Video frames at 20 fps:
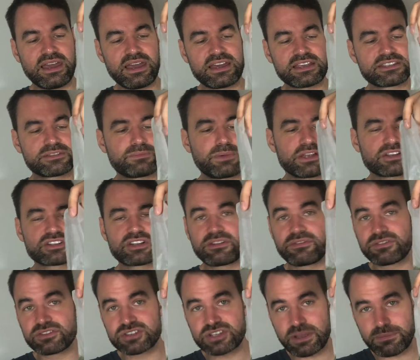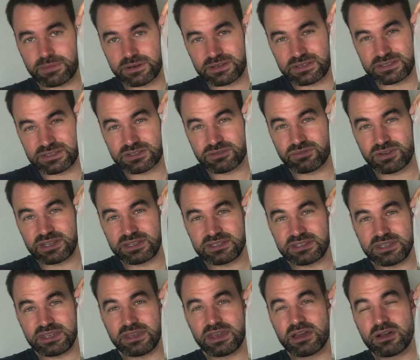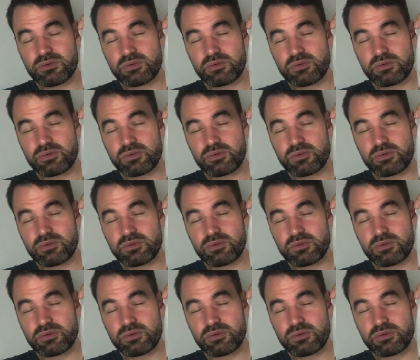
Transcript: especially for Japanese green tea,